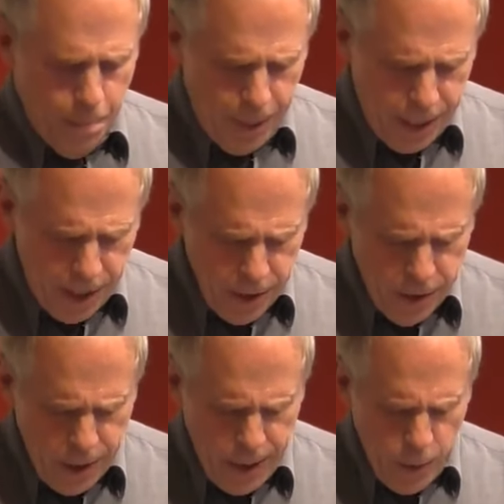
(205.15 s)

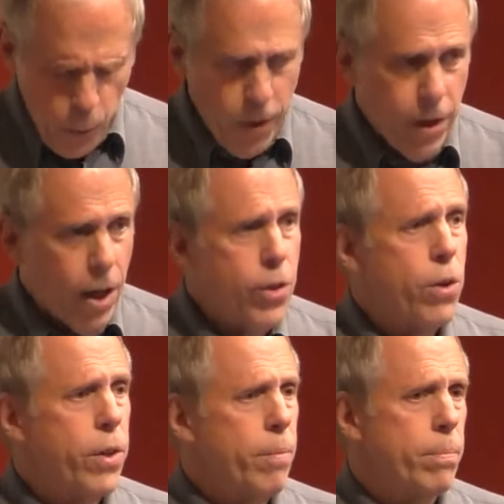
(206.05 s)
Because with
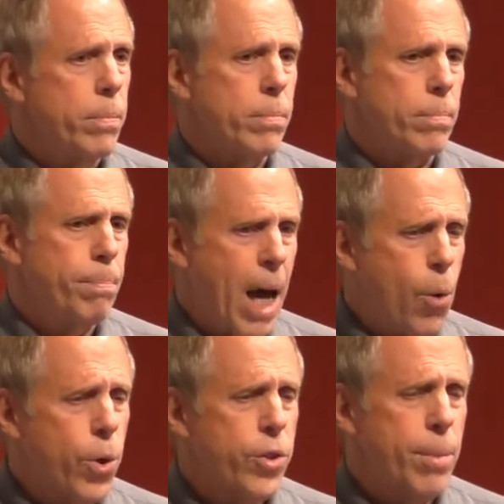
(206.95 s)
other
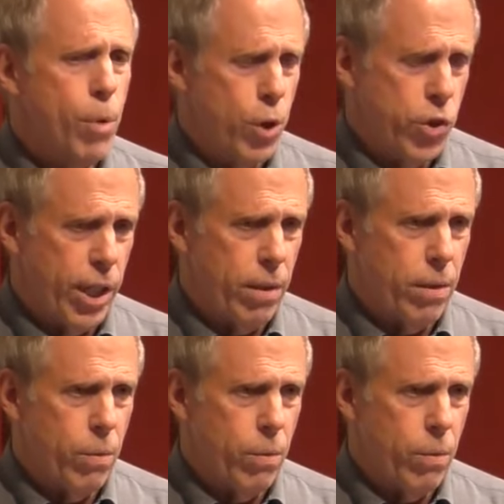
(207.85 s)
powers emerging,